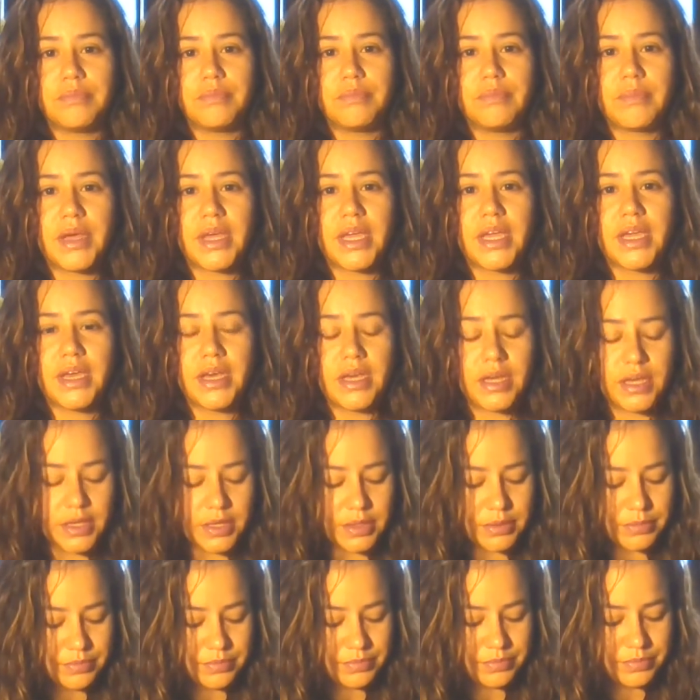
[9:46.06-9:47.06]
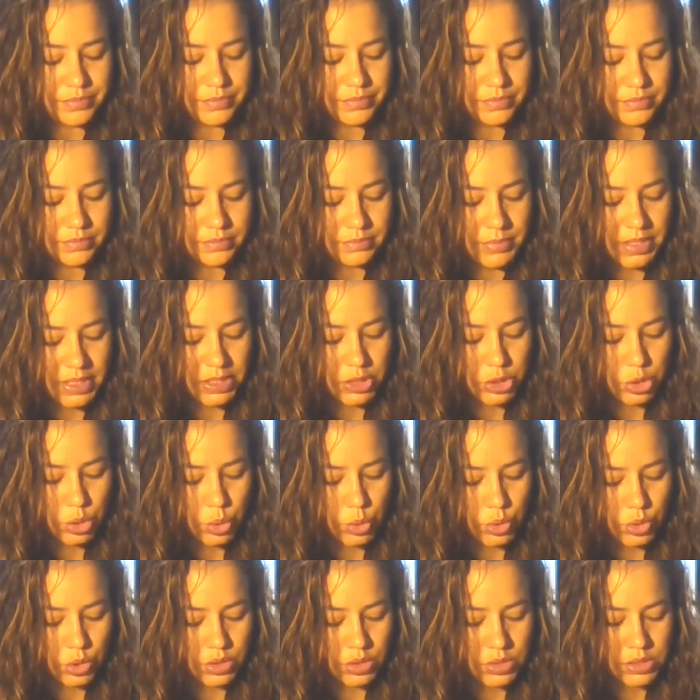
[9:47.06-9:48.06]
my my
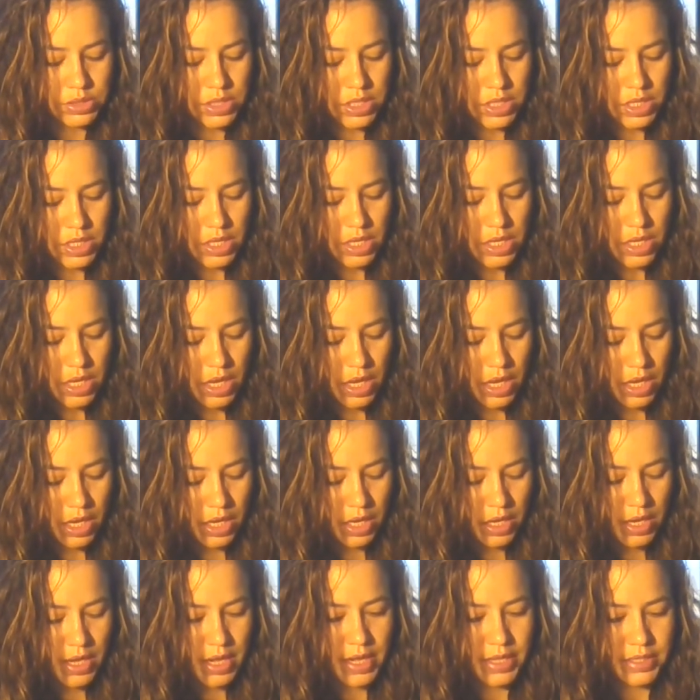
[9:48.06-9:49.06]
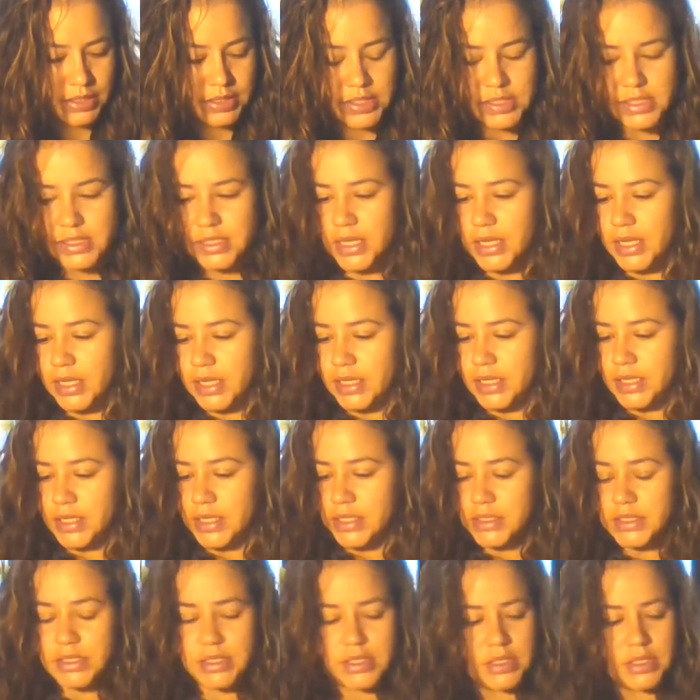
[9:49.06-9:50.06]
tools, I decided